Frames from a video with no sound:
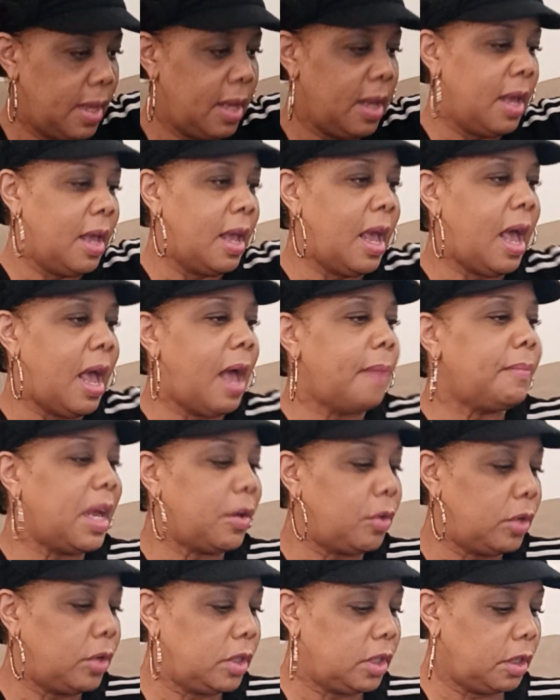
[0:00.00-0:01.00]
I'm not gonna,
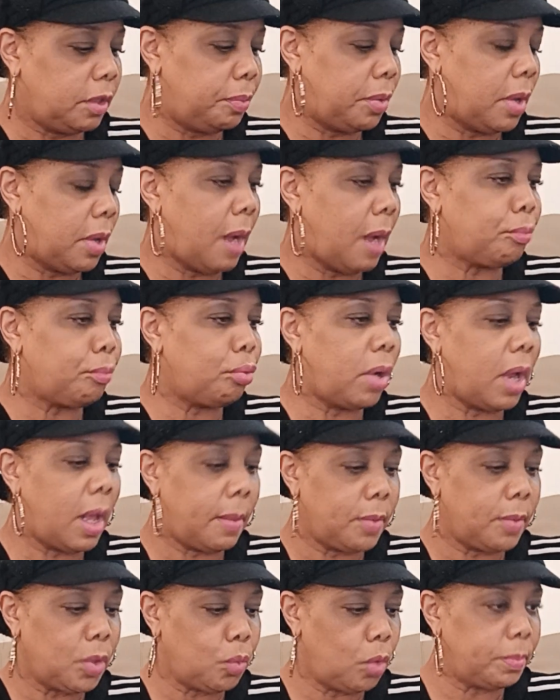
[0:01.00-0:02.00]
I probably
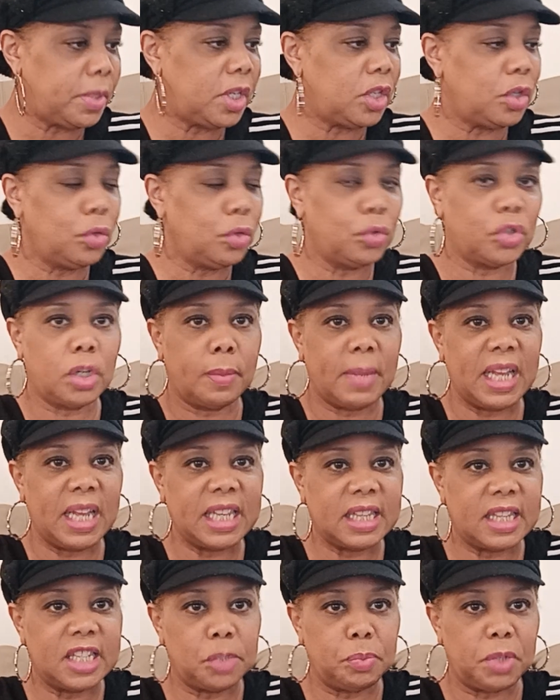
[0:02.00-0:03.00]
won't be using them like this,
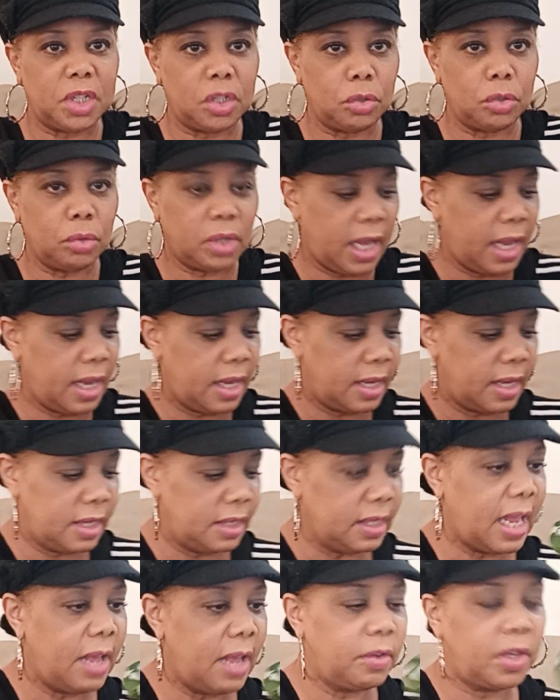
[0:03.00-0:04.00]
but you can. Look how
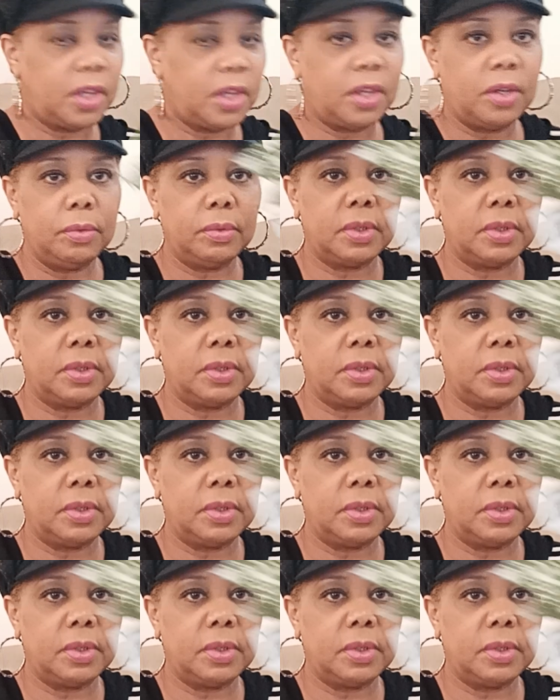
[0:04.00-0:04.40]
cute